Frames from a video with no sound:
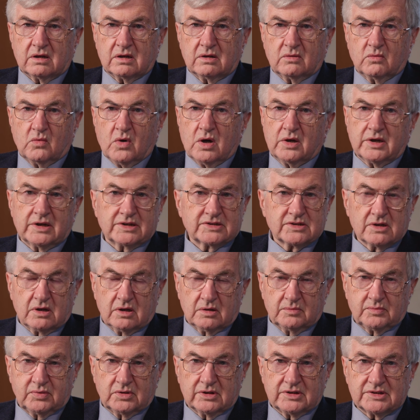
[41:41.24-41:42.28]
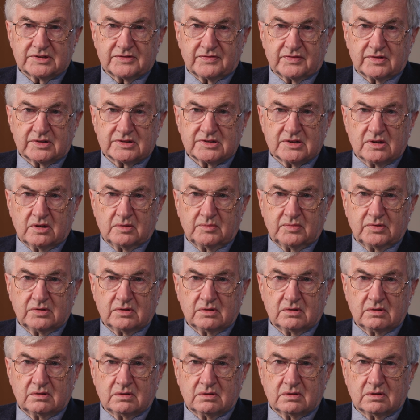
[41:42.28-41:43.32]
One example is, for
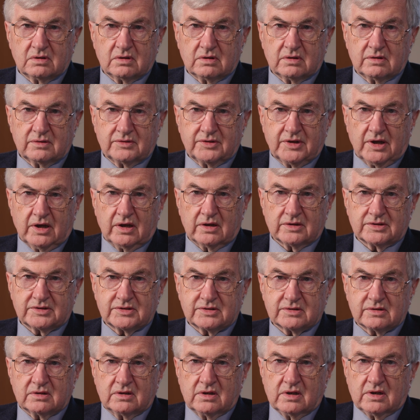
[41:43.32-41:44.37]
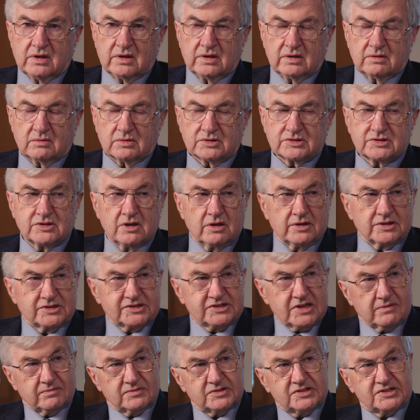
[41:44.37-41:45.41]
example, that what's known as
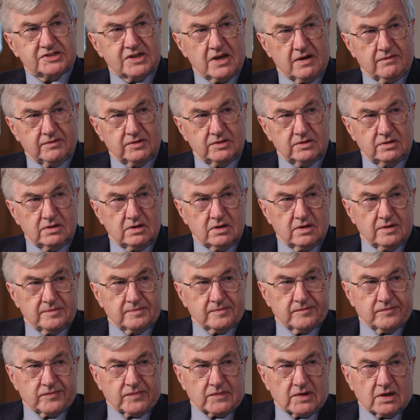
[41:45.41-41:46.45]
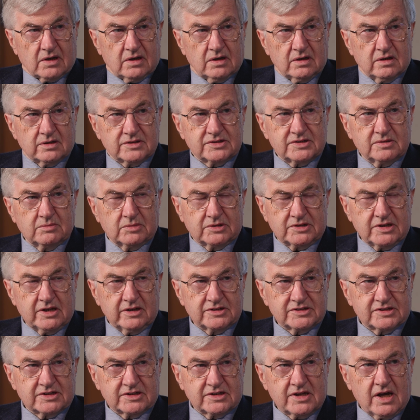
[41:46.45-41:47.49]
7/7,
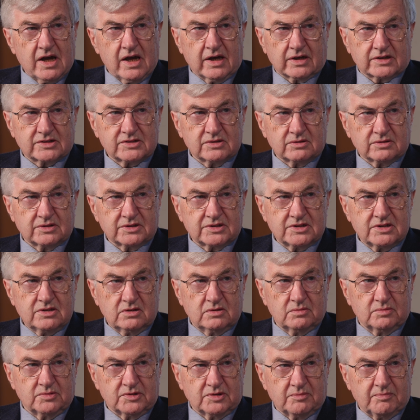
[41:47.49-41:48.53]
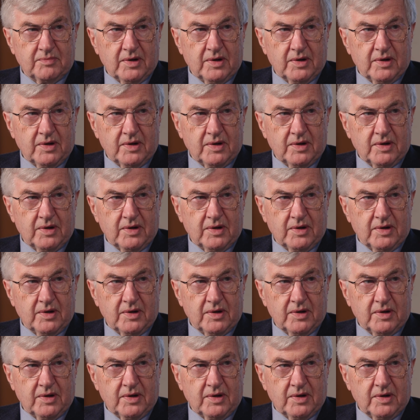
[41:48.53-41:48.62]
simultaneous attacks on the tube and the